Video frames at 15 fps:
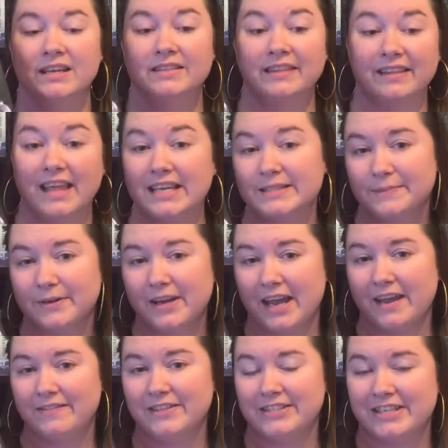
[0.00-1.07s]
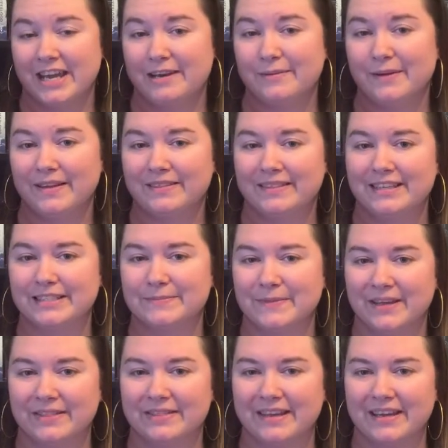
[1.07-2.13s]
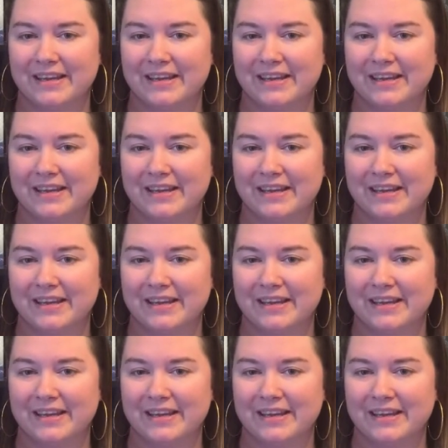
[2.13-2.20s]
The last book I have to chat about this month